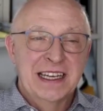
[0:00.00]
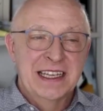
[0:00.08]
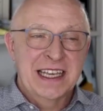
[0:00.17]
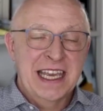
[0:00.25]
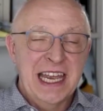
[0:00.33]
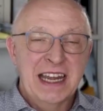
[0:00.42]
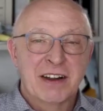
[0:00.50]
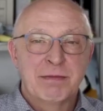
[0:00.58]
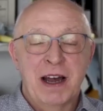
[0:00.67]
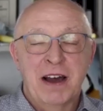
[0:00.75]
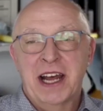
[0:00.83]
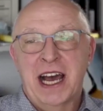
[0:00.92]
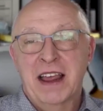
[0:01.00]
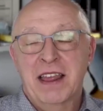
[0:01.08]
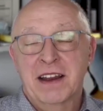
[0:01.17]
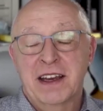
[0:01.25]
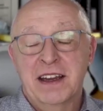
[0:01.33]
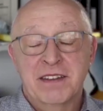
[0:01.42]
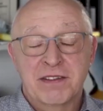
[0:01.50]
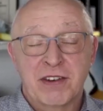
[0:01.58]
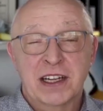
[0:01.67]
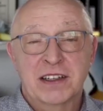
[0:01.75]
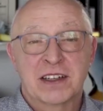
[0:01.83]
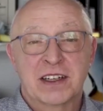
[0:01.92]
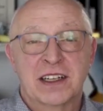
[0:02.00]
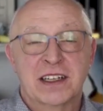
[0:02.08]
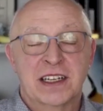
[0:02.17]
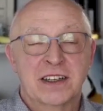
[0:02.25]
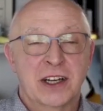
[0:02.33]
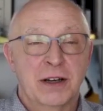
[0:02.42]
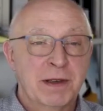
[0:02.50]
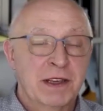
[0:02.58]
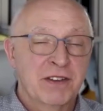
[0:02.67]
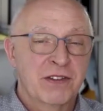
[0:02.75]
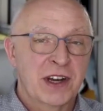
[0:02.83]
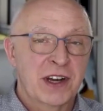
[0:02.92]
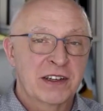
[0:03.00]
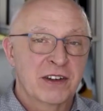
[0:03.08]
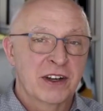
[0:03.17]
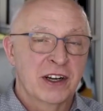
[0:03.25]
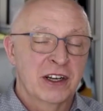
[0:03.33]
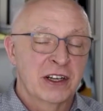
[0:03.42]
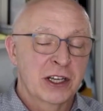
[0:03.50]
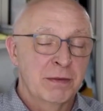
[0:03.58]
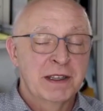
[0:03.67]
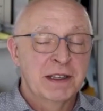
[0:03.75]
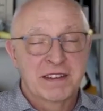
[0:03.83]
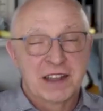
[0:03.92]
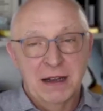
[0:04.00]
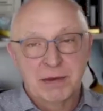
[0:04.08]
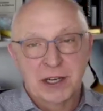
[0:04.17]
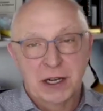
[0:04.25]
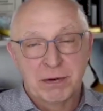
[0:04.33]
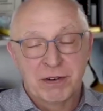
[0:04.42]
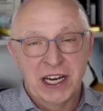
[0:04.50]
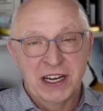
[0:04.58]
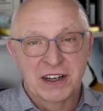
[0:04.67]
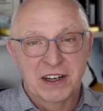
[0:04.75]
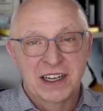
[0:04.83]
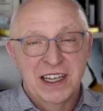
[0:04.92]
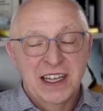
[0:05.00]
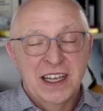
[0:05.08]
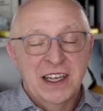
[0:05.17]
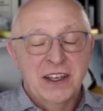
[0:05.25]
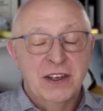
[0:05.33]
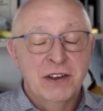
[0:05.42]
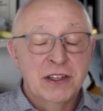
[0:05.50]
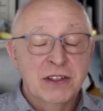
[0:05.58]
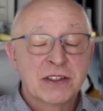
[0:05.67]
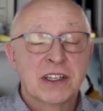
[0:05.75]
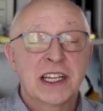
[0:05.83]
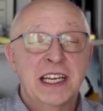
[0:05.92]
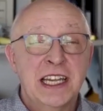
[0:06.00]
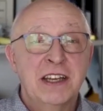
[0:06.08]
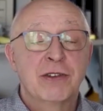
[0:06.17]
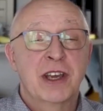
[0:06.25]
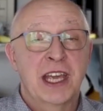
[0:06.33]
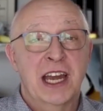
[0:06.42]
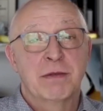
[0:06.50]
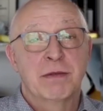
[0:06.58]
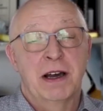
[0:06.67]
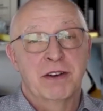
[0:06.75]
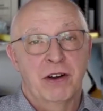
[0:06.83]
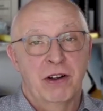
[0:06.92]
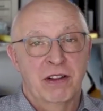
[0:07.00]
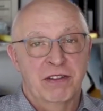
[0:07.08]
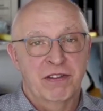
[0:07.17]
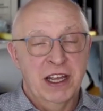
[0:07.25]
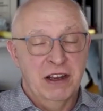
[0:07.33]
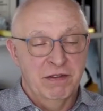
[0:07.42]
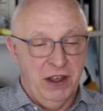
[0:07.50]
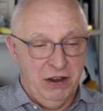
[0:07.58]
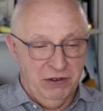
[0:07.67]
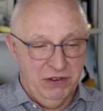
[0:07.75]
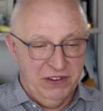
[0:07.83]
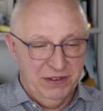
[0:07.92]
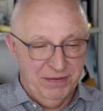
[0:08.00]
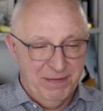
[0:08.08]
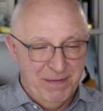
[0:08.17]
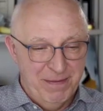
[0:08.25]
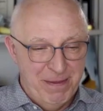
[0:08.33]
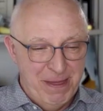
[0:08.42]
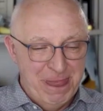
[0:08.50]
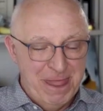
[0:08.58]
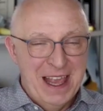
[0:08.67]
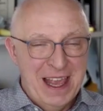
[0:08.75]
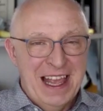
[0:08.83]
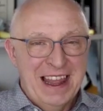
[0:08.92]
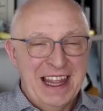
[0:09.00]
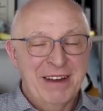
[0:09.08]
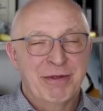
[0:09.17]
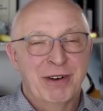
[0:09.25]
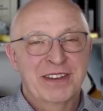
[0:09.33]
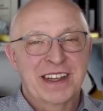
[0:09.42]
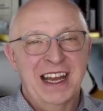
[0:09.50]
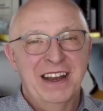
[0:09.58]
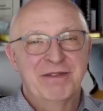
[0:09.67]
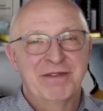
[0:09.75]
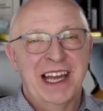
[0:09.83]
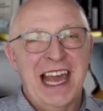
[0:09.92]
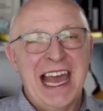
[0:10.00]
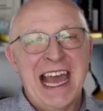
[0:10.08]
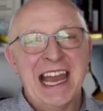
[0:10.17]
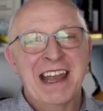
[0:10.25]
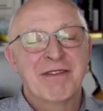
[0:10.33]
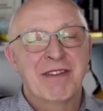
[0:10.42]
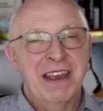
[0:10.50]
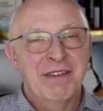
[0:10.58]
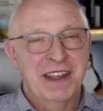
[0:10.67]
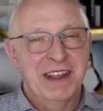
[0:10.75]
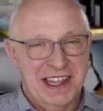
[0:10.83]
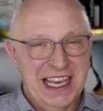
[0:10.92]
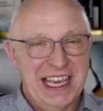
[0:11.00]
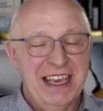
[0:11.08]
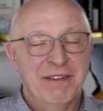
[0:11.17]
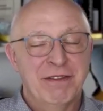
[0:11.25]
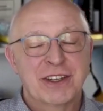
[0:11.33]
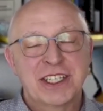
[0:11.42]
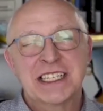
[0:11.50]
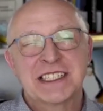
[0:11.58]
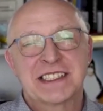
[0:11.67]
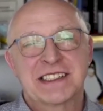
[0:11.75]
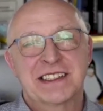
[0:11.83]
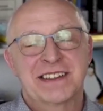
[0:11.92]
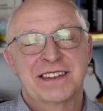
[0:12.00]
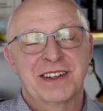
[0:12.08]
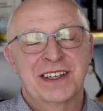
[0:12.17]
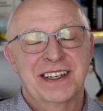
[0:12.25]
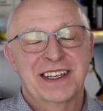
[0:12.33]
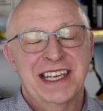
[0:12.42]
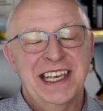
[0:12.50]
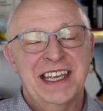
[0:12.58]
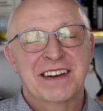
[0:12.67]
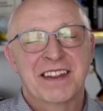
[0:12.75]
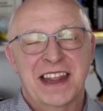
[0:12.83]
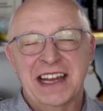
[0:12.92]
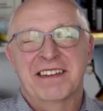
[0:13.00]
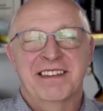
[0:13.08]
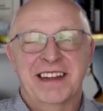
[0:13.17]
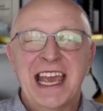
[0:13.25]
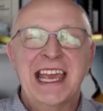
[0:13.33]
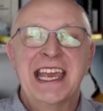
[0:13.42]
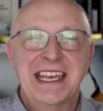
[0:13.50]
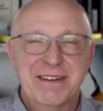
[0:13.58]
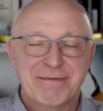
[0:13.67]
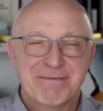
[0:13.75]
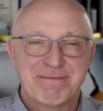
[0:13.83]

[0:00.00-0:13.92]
care about either destructor, a copy constructor, or a copy assignment operator, you usually need to care about all 3 of those. That was kind of a hand-wavy thing. If you just hear that saying,